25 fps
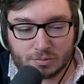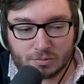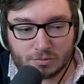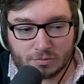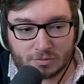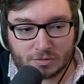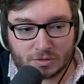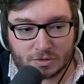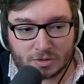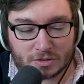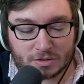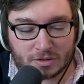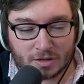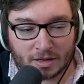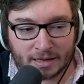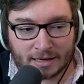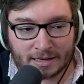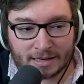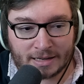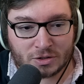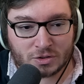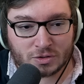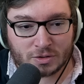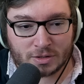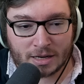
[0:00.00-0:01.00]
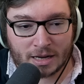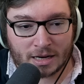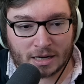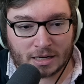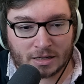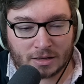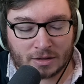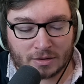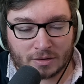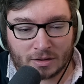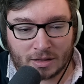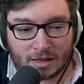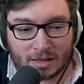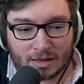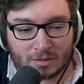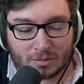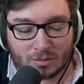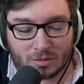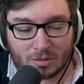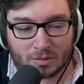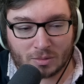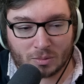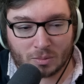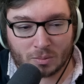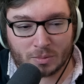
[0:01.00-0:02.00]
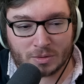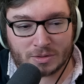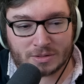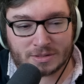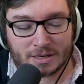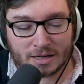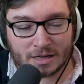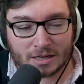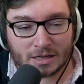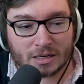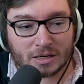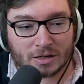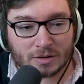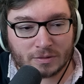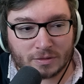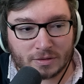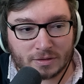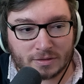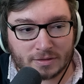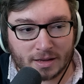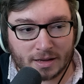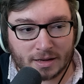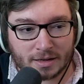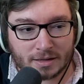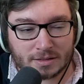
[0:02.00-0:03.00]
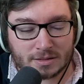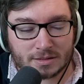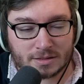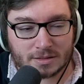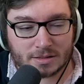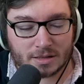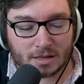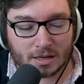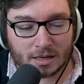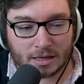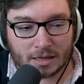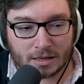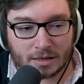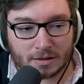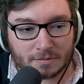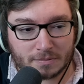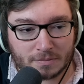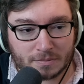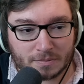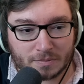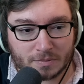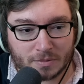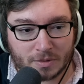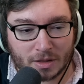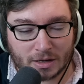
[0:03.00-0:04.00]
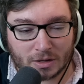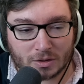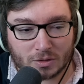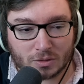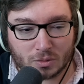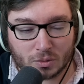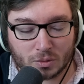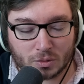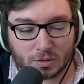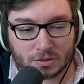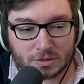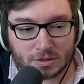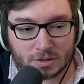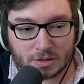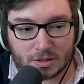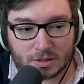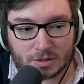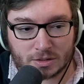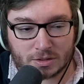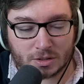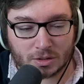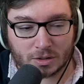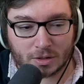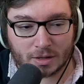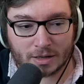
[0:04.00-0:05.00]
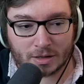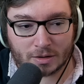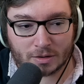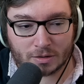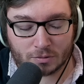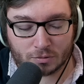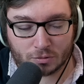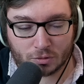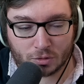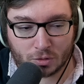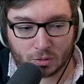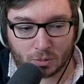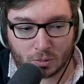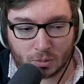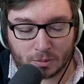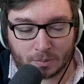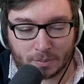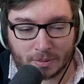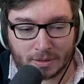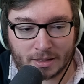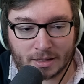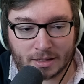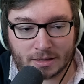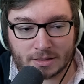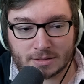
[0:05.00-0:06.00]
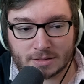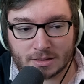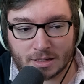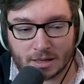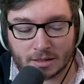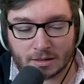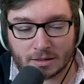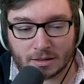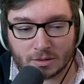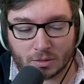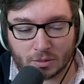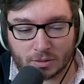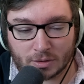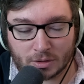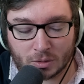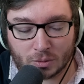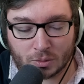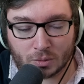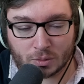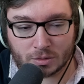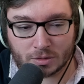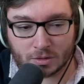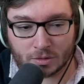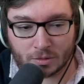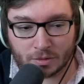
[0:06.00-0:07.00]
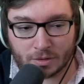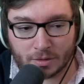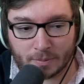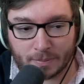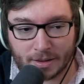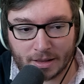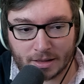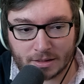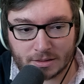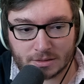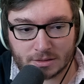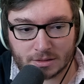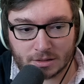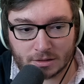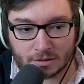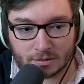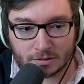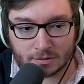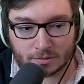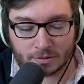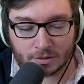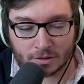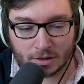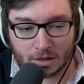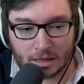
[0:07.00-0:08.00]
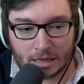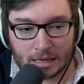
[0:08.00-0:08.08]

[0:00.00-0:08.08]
Just like literally almost any of the tanks, like Nautilus, his route would be extended on the passive.